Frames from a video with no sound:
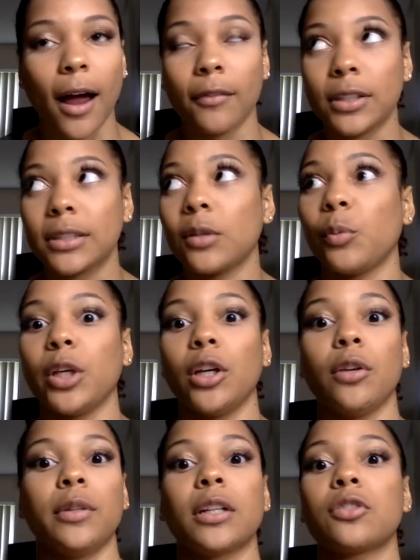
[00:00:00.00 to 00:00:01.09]
Obviously,
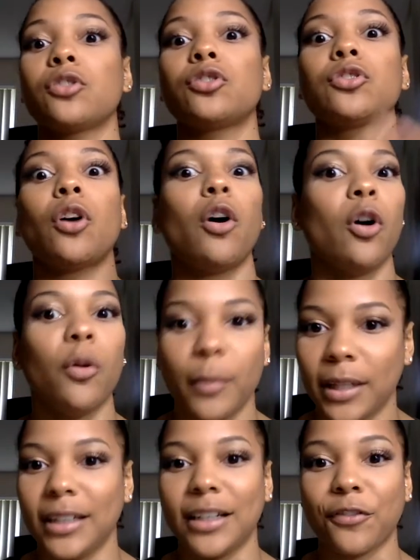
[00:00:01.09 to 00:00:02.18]
there's so
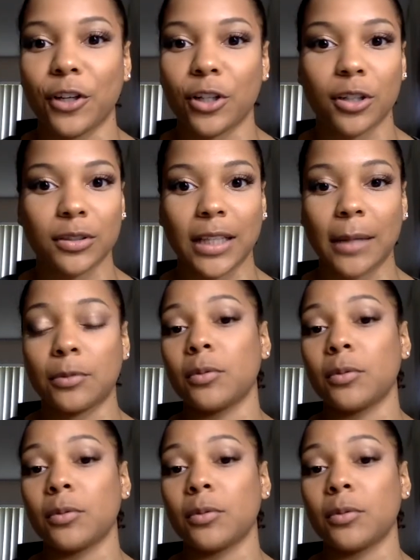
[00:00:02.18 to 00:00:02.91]
many different curl types,